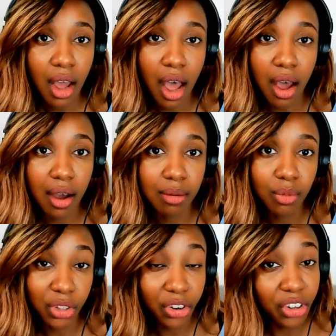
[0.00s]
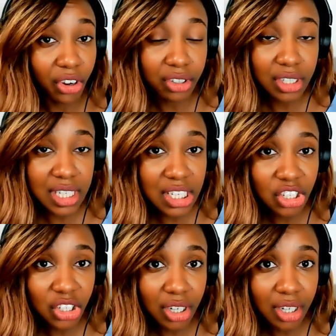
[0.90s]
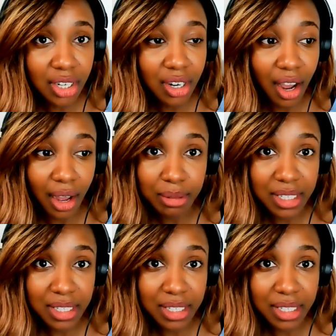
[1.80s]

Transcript: um, with her younger sister um,